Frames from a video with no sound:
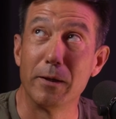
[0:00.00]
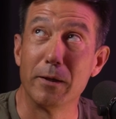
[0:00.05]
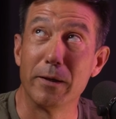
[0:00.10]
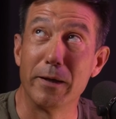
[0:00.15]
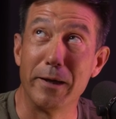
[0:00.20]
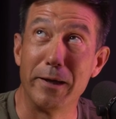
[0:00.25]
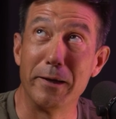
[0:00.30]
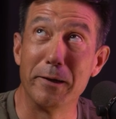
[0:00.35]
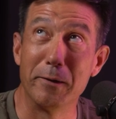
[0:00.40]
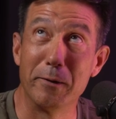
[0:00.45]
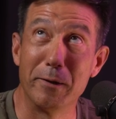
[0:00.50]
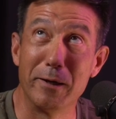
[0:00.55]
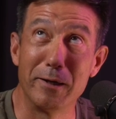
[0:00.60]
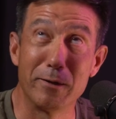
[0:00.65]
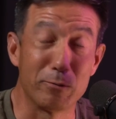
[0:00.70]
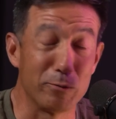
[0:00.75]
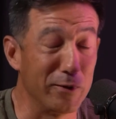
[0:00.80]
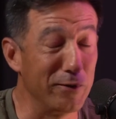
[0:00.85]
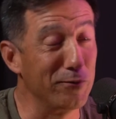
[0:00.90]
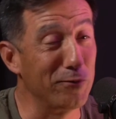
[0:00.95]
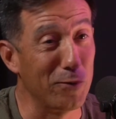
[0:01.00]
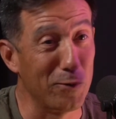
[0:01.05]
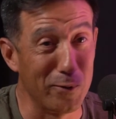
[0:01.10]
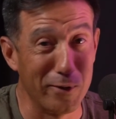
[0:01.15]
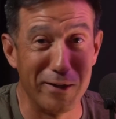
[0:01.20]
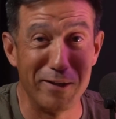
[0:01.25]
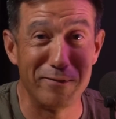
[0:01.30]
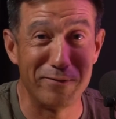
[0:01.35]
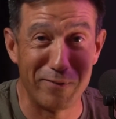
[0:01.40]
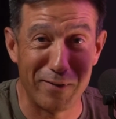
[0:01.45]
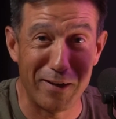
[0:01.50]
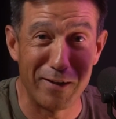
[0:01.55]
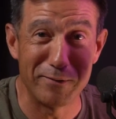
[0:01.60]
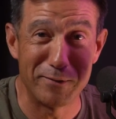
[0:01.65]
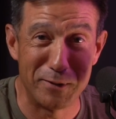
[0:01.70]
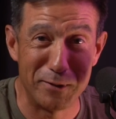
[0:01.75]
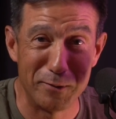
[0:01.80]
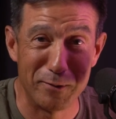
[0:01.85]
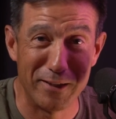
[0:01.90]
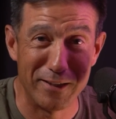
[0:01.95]

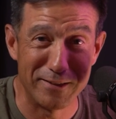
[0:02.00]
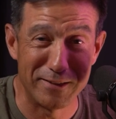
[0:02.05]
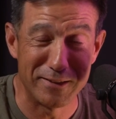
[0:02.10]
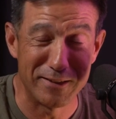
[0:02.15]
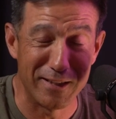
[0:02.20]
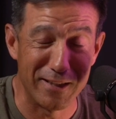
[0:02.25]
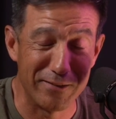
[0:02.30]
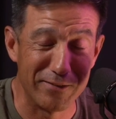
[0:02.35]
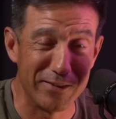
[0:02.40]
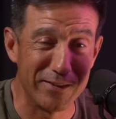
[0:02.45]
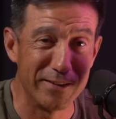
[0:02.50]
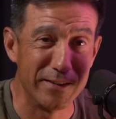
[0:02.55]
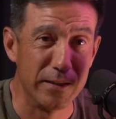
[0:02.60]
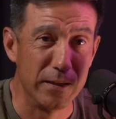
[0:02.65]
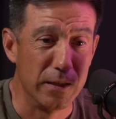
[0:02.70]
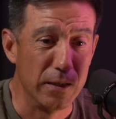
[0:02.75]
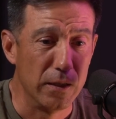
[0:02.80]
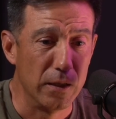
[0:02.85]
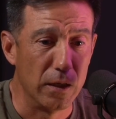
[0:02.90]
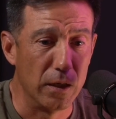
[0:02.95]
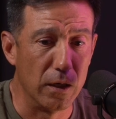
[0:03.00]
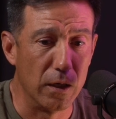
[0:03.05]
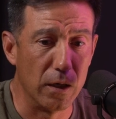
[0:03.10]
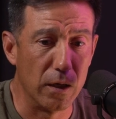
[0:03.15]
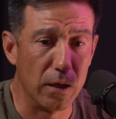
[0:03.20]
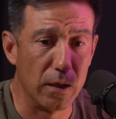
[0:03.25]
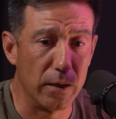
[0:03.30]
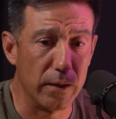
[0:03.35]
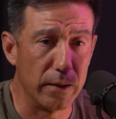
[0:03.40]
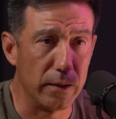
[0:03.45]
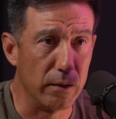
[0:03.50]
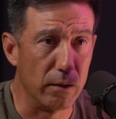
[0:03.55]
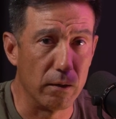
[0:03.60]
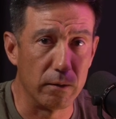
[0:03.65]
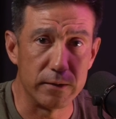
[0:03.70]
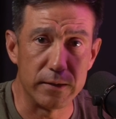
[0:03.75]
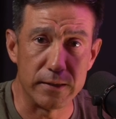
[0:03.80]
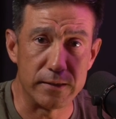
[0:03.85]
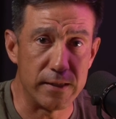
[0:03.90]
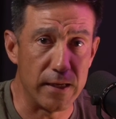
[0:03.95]

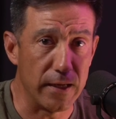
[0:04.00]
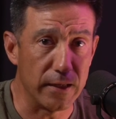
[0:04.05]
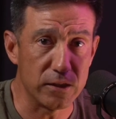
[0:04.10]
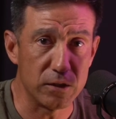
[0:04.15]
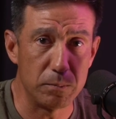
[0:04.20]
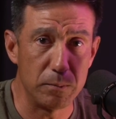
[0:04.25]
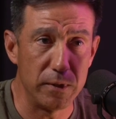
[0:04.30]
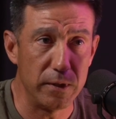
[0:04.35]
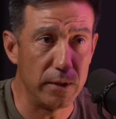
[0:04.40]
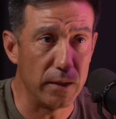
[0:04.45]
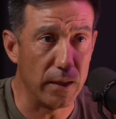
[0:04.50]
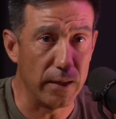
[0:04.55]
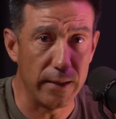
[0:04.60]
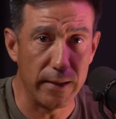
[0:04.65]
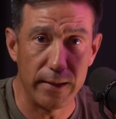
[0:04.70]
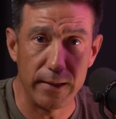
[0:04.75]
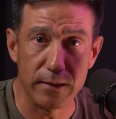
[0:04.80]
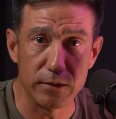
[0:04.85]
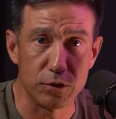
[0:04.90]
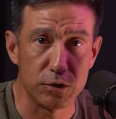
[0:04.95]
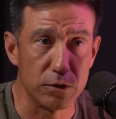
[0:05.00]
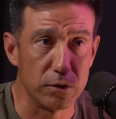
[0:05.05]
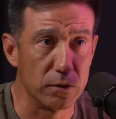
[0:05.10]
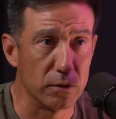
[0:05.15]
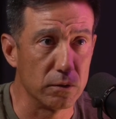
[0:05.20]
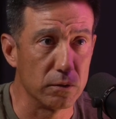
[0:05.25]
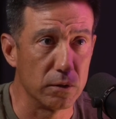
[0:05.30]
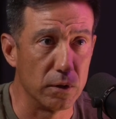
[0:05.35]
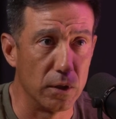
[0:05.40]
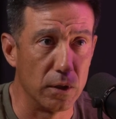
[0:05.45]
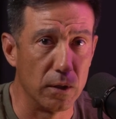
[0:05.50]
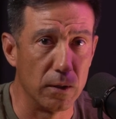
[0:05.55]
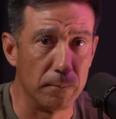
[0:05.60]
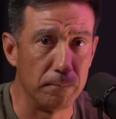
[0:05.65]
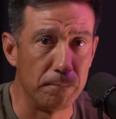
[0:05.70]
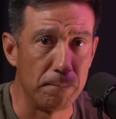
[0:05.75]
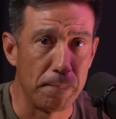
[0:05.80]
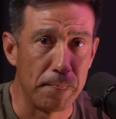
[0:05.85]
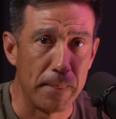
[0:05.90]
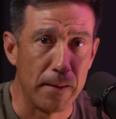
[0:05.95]
808-348-5287. Text me. I answer.
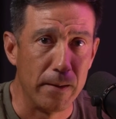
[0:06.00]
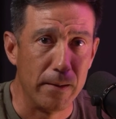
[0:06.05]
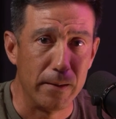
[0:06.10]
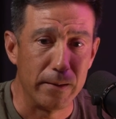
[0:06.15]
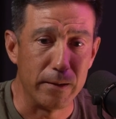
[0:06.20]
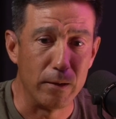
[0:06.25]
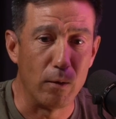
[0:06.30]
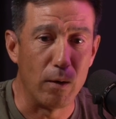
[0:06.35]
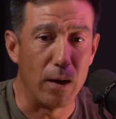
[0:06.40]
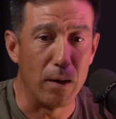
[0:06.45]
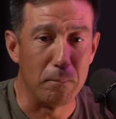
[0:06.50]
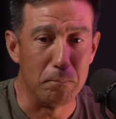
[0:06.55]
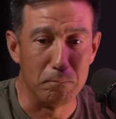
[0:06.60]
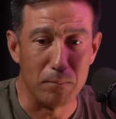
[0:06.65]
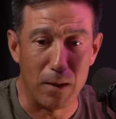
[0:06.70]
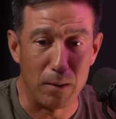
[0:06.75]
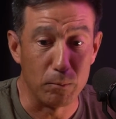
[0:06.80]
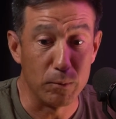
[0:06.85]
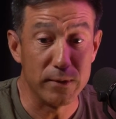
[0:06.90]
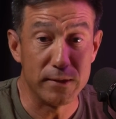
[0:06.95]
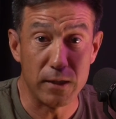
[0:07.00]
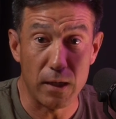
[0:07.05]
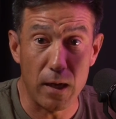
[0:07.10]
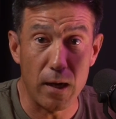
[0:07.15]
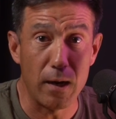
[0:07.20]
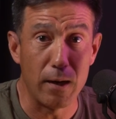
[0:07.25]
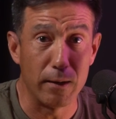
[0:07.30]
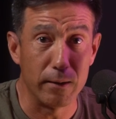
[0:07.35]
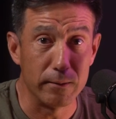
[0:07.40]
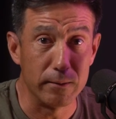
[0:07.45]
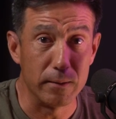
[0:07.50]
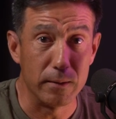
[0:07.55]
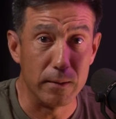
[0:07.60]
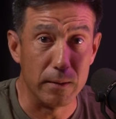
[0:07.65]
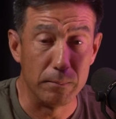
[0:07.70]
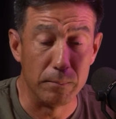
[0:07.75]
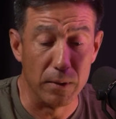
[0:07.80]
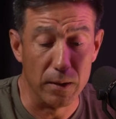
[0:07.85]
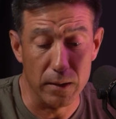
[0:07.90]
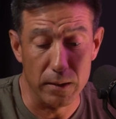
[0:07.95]
I'm retired,
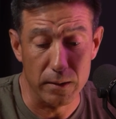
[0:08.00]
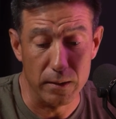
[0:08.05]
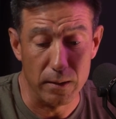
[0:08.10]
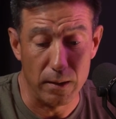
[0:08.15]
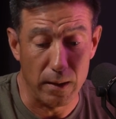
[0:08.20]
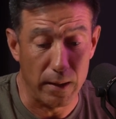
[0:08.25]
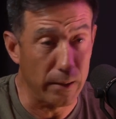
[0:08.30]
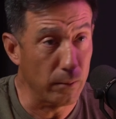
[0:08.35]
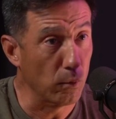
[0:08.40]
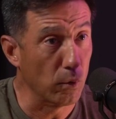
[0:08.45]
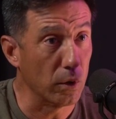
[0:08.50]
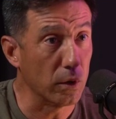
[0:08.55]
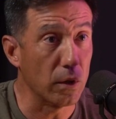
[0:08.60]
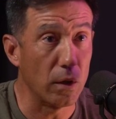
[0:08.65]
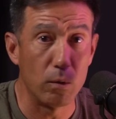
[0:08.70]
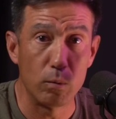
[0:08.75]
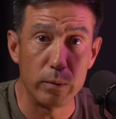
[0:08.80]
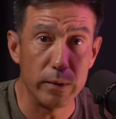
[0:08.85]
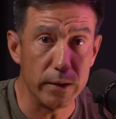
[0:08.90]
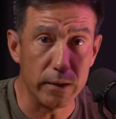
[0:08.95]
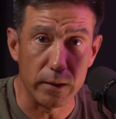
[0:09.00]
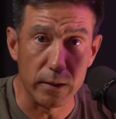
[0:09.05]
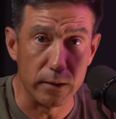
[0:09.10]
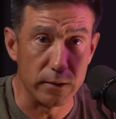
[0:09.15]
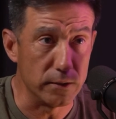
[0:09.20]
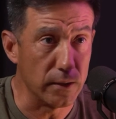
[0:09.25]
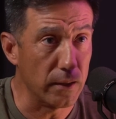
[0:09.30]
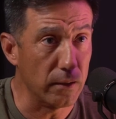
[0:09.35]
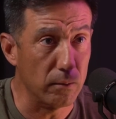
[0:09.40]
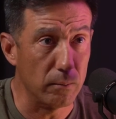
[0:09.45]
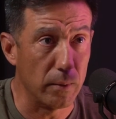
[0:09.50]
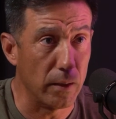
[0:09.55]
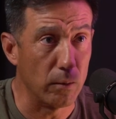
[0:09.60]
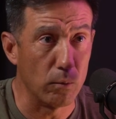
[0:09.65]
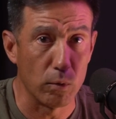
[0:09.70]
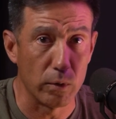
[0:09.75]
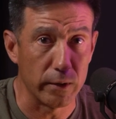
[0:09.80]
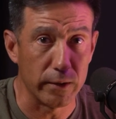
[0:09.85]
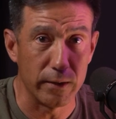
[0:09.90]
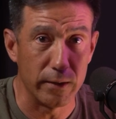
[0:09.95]
but I work on weekends. I don't mind
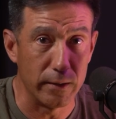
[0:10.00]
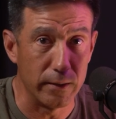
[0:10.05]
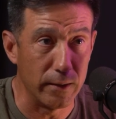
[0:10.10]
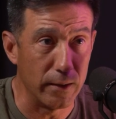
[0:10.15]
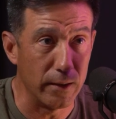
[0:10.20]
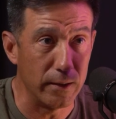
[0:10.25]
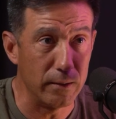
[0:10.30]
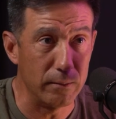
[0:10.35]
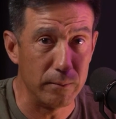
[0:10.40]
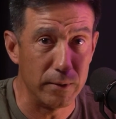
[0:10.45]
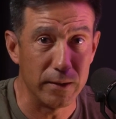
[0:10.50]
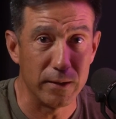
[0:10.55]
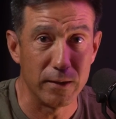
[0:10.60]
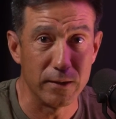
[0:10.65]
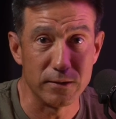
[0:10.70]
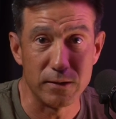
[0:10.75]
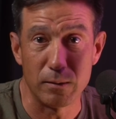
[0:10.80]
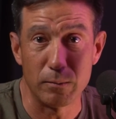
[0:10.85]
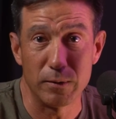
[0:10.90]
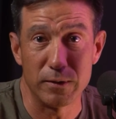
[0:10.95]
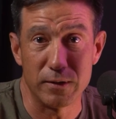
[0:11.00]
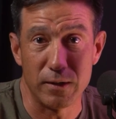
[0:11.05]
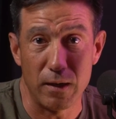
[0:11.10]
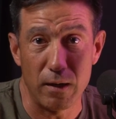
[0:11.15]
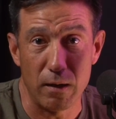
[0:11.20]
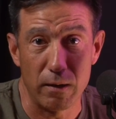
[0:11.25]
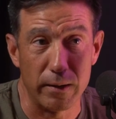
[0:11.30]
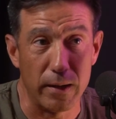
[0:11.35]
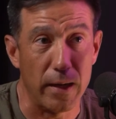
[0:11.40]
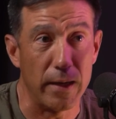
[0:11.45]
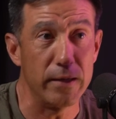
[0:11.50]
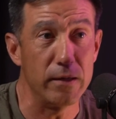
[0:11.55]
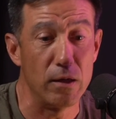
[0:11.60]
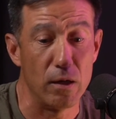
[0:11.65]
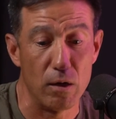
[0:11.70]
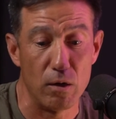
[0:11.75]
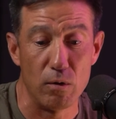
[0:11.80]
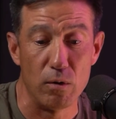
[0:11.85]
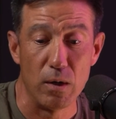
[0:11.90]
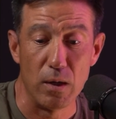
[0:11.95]
working at night because I'm retired. I
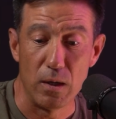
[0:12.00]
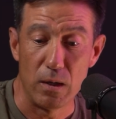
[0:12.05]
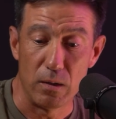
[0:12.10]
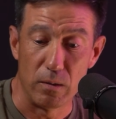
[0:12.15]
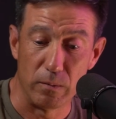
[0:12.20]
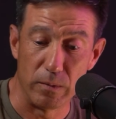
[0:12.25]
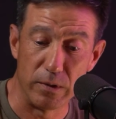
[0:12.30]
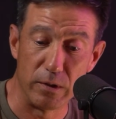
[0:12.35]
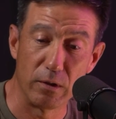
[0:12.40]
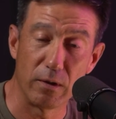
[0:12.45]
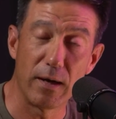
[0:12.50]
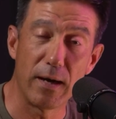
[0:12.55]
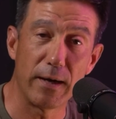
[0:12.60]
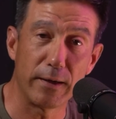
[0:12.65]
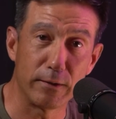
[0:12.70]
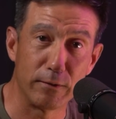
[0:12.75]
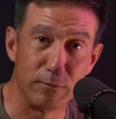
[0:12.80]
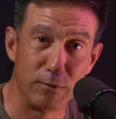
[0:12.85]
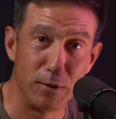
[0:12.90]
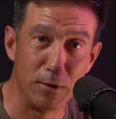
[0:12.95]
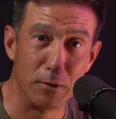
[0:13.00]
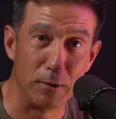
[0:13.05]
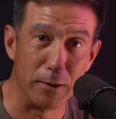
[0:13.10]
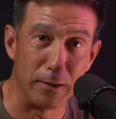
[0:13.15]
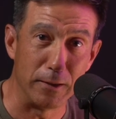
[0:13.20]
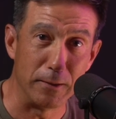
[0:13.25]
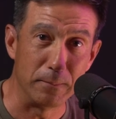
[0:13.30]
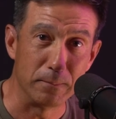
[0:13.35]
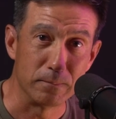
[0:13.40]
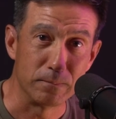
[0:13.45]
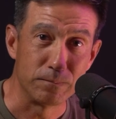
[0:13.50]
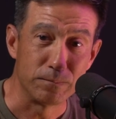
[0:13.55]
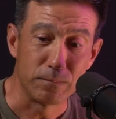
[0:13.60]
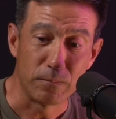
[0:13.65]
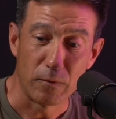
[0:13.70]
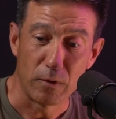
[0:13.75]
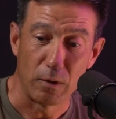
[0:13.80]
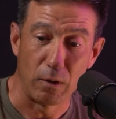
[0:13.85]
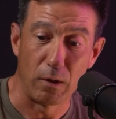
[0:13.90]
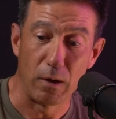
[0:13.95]
know when you're active duty,
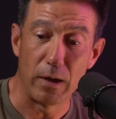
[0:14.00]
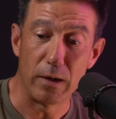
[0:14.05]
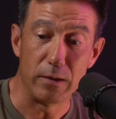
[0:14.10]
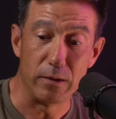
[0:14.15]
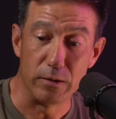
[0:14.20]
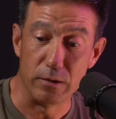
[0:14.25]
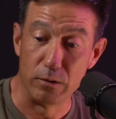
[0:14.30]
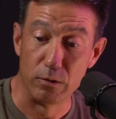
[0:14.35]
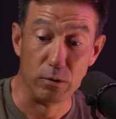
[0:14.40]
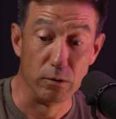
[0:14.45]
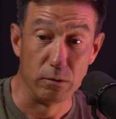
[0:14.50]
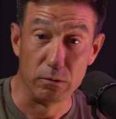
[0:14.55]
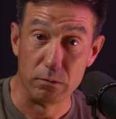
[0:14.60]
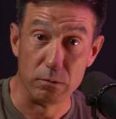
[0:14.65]
all right, you